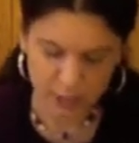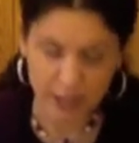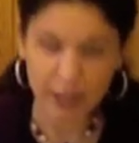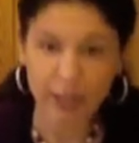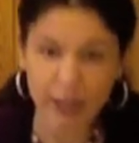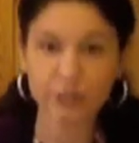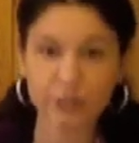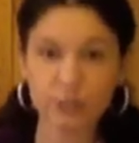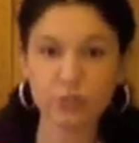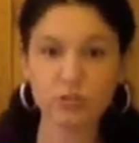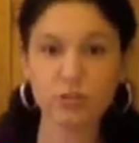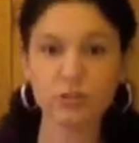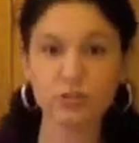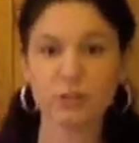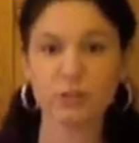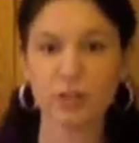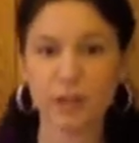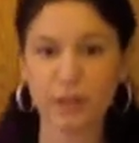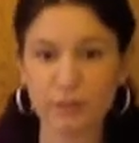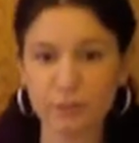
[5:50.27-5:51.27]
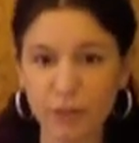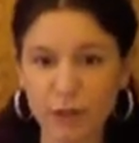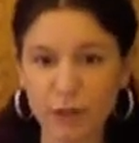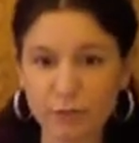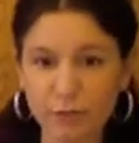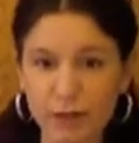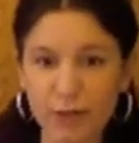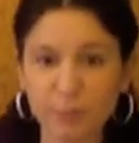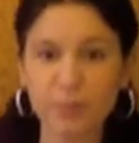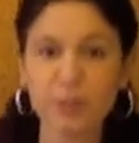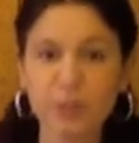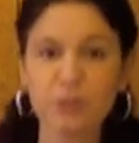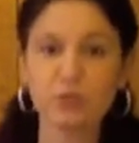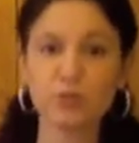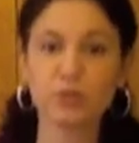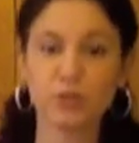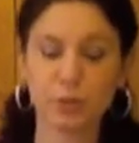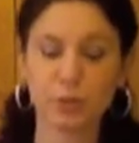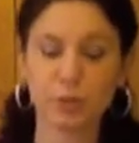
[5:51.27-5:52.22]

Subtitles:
And I'd recommend using